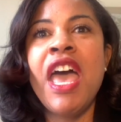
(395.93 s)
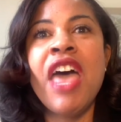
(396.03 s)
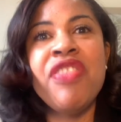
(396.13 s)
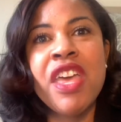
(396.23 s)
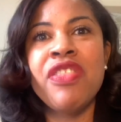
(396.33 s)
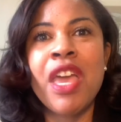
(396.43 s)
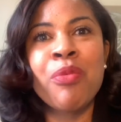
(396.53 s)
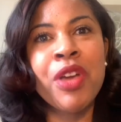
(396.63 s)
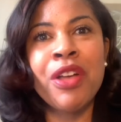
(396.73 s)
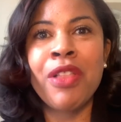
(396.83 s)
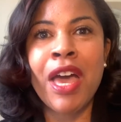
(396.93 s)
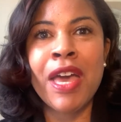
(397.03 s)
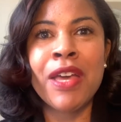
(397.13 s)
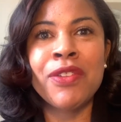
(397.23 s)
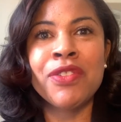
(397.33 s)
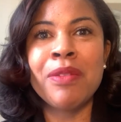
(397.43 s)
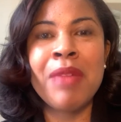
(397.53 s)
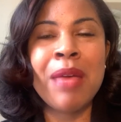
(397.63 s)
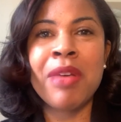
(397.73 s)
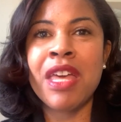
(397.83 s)
And then they realize
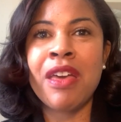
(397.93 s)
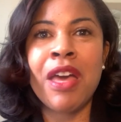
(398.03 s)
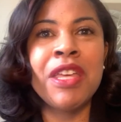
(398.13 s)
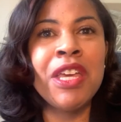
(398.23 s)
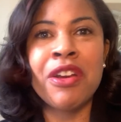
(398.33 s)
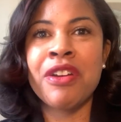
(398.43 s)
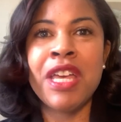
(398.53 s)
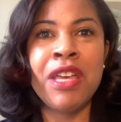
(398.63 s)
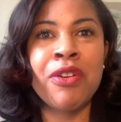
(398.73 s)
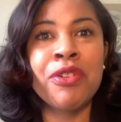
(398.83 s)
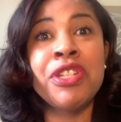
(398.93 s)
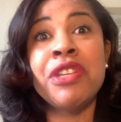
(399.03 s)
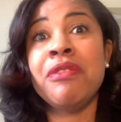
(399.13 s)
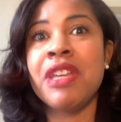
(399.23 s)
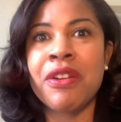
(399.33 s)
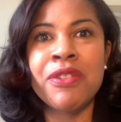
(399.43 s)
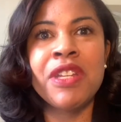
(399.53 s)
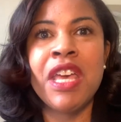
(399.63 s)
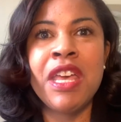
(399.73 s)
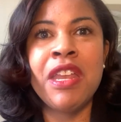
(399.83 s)
maybe a year in or two years
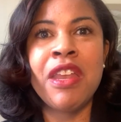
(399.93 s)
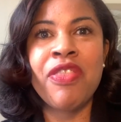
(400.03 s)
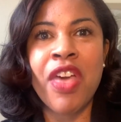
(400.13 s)
in